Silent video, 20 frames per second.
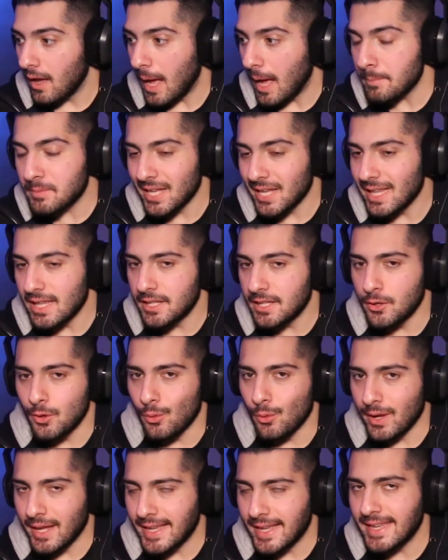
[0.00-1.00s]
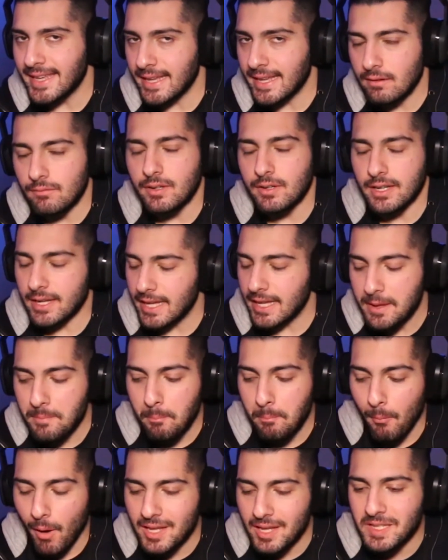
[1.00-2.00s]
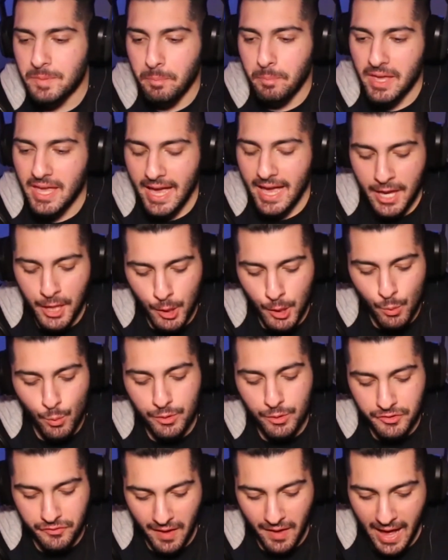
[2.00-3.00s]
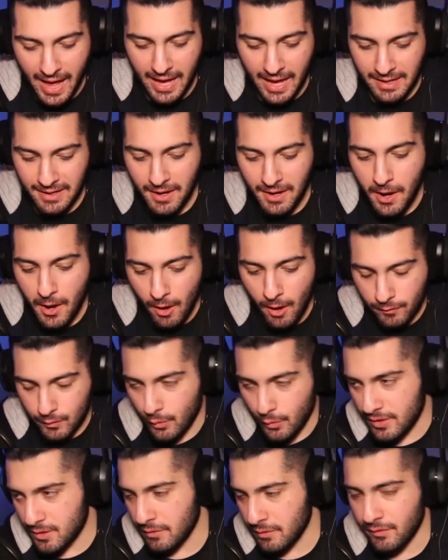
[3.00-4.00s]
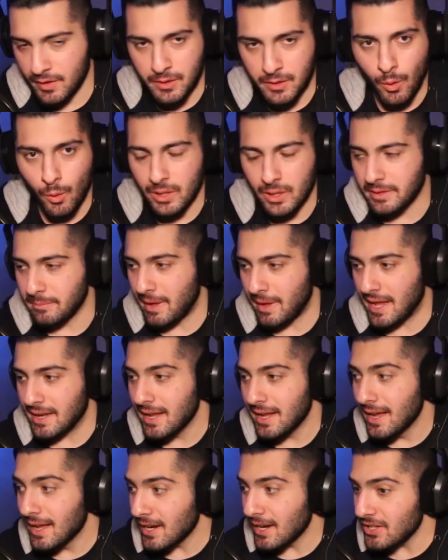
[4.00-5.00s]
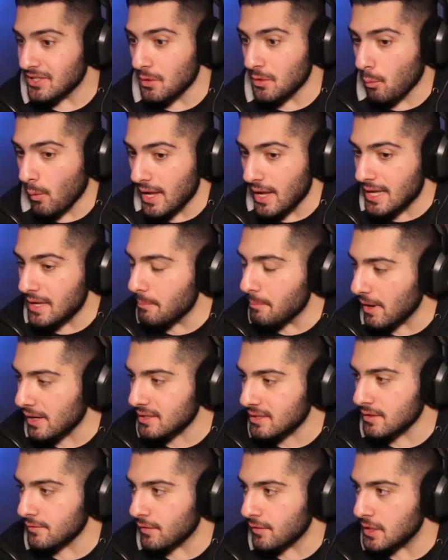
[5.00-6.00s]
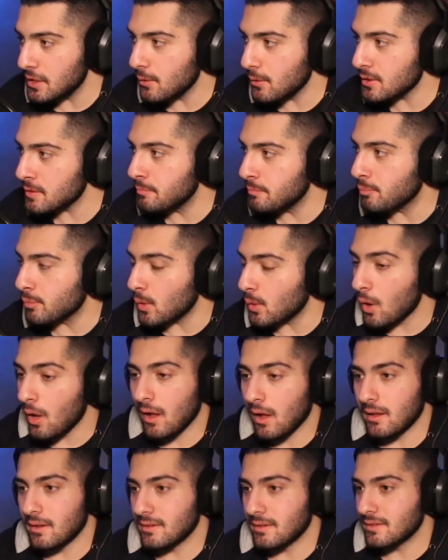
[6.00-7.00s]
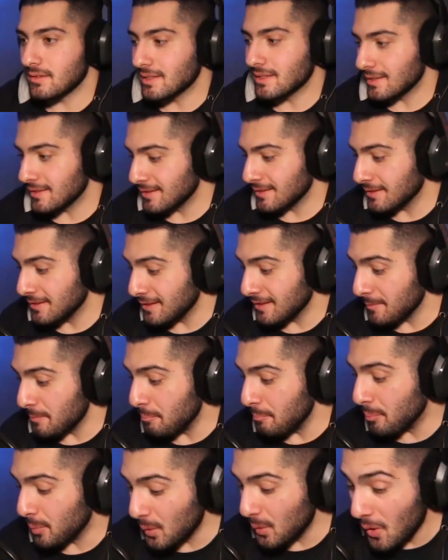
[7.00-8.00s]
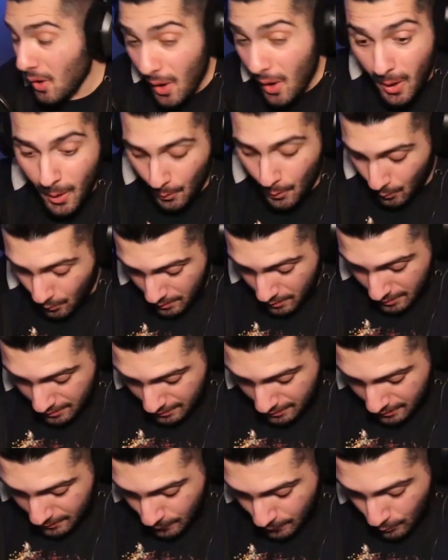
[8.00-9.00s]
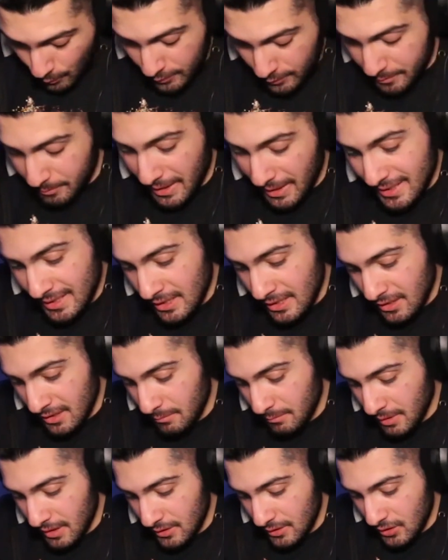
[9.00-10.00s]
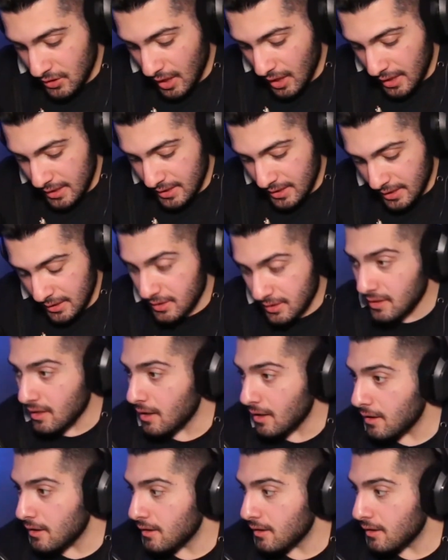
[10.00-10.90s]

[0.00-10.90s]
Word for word: I'm telling you, he he must be a huge fan of Christopher Nolan, man, because the way he makes his videos, bruh, bro, who's messaging me? Jesus.